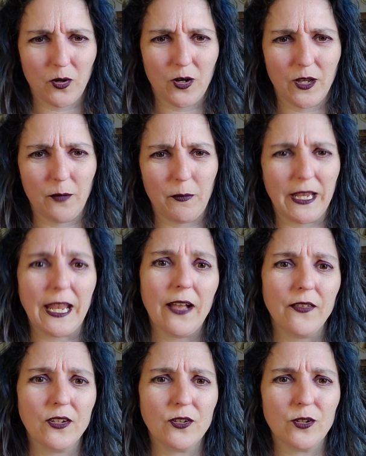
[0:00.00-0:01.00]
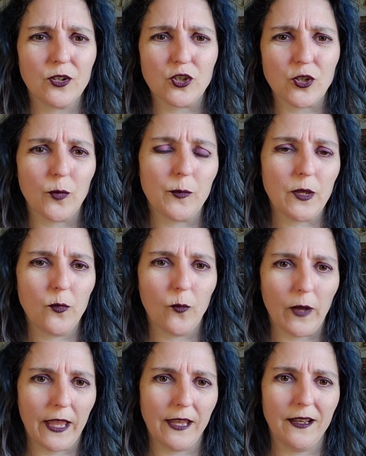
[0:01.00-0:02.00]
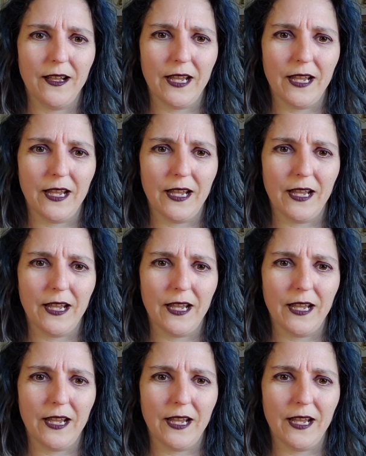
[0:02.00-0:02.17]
on my calendar to show me when